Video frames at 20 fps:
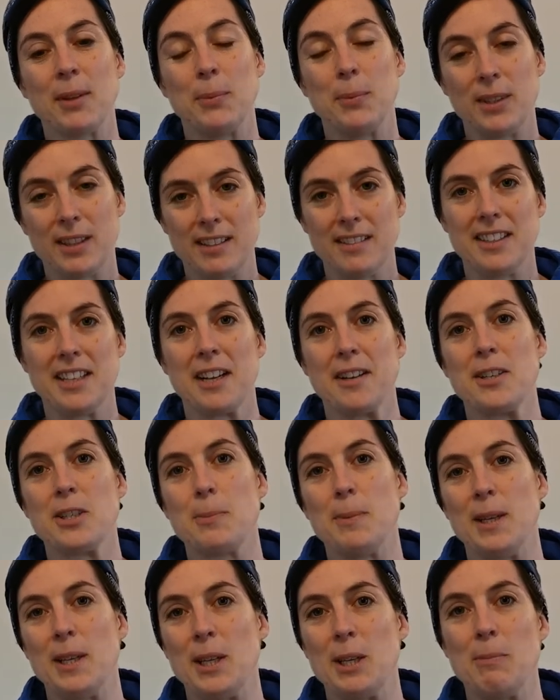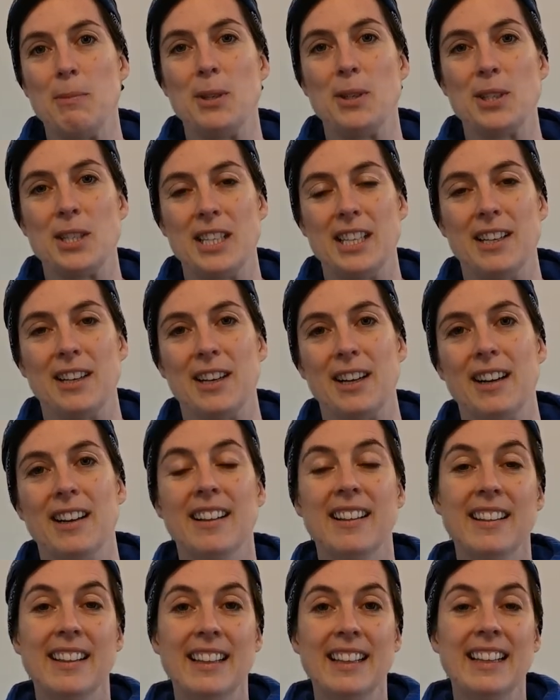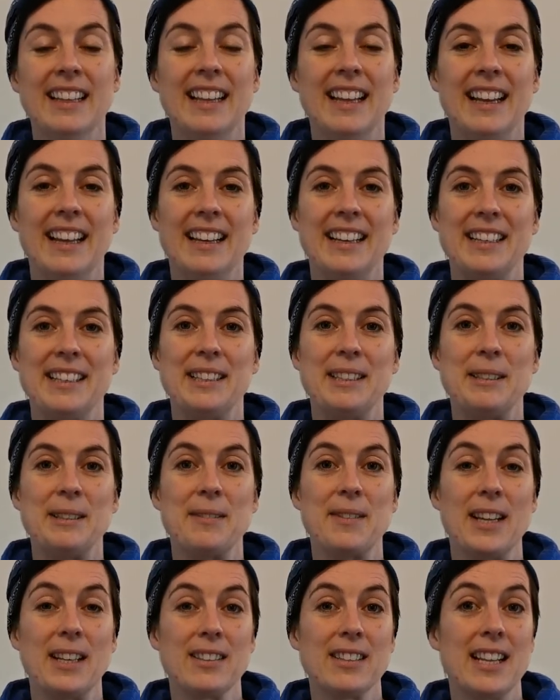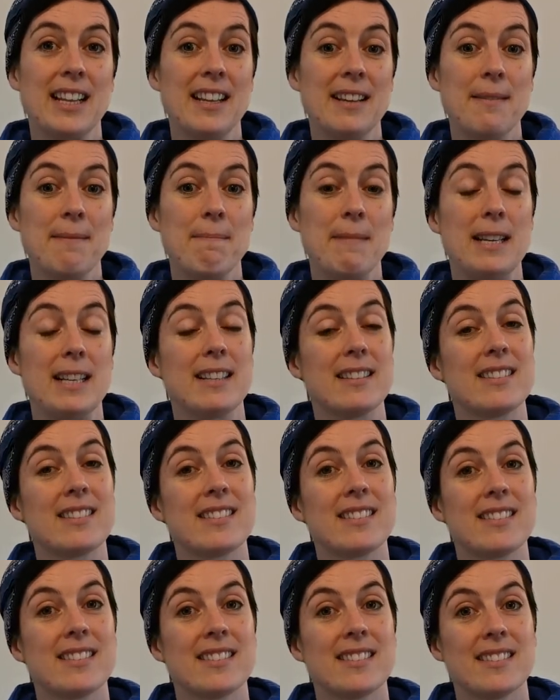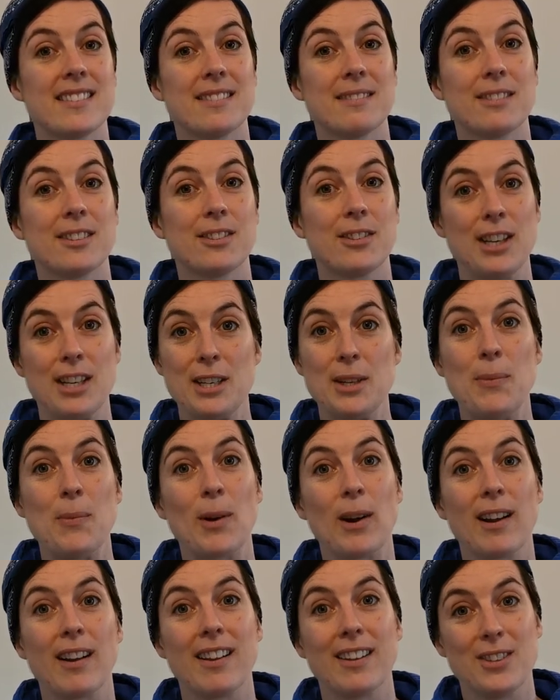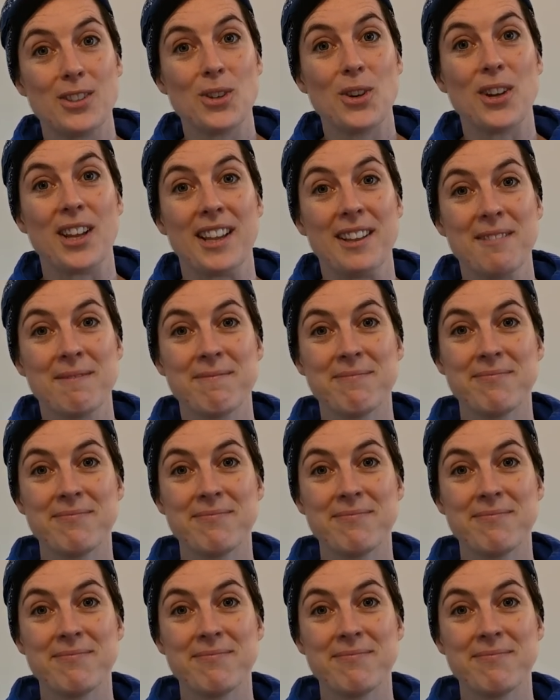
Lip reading: within the Irish speaking community here that makes creating work a joy.